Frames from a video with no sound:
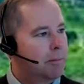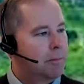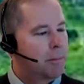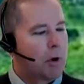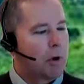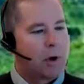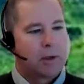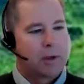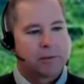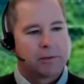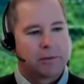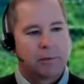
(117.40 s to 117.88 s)

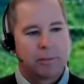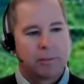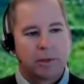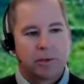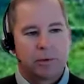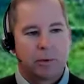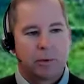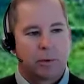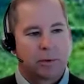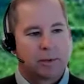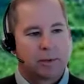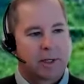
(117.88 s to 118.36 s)
boss and
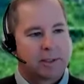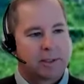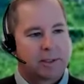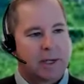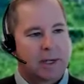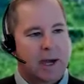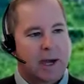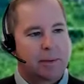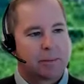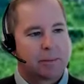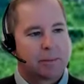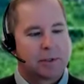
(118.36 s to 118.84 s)
mentor at that
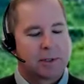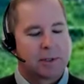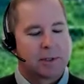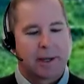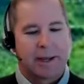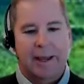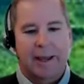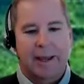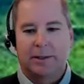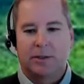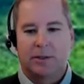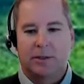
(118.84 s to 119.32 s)
time was
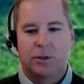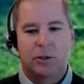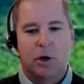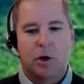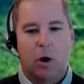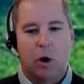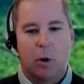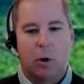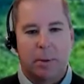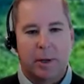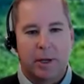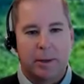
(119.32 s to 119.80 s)
like, hey, just
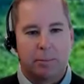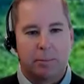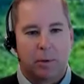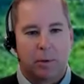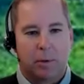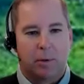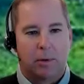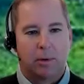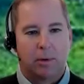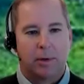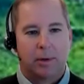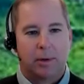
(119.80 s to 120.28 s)
call
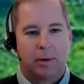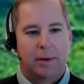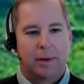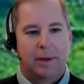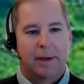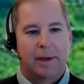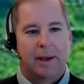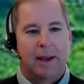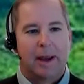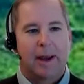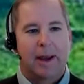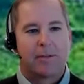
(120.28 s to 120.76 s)
people.
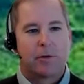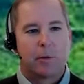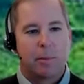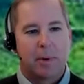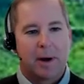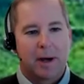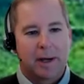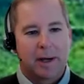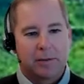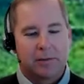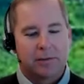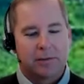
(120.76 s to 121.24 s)

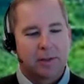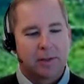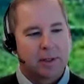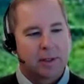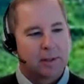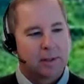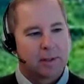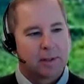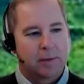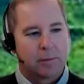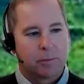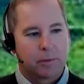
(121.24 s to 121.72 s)
Everybody's
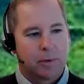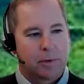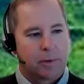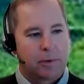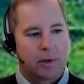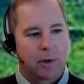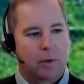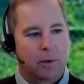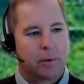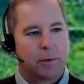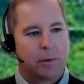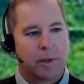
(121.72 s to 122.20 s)
sitting on,
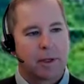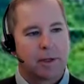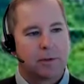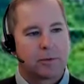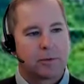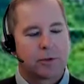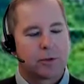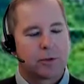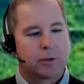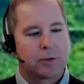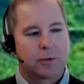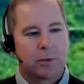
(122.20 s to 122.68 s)
with an
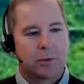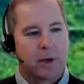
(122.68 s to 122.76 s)
interest